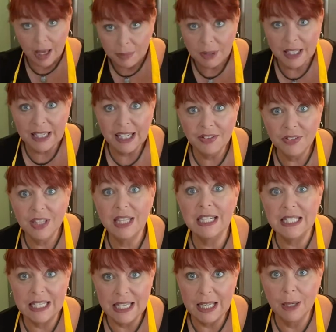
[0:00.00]
I'm going to give you
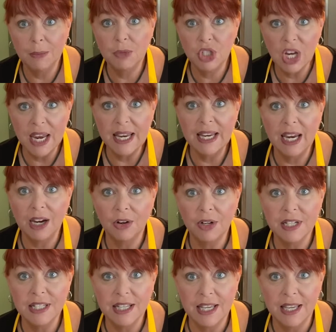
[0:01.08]
the TMJ
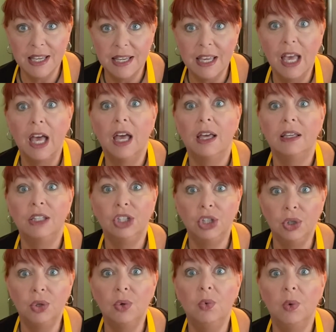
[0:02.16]
guarantee.
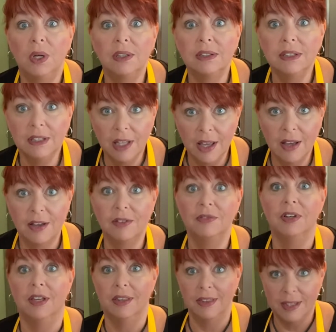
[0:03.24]
You will
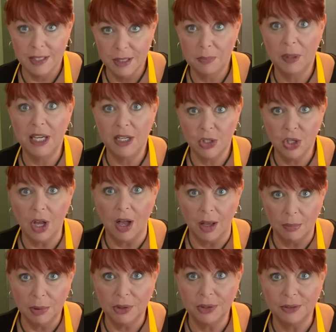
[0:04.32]
love this peach
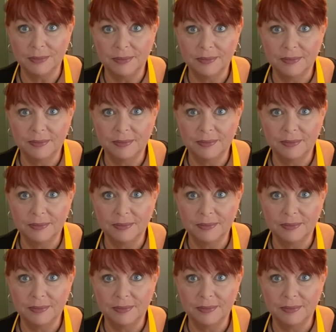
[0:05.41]
cobbler.